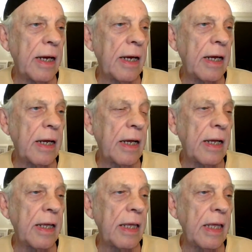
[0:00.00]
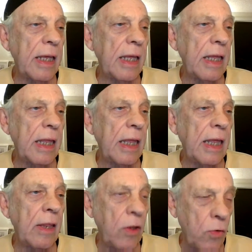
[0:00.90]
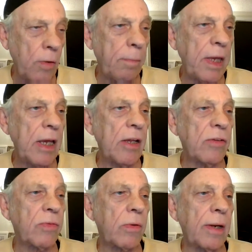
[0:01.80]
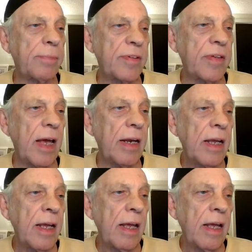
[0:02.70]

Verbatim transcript: Uh, The Europeans were upset,